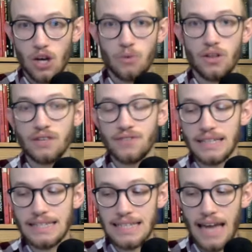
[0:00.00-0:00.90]
without even
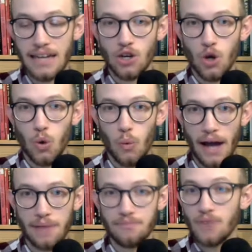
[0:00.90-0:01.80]
understanding
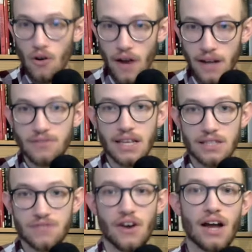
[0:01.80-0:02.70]
why. All right,
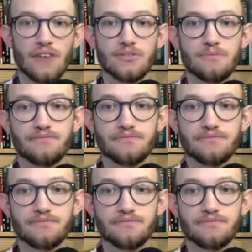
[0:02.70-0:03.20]
that's fair enough.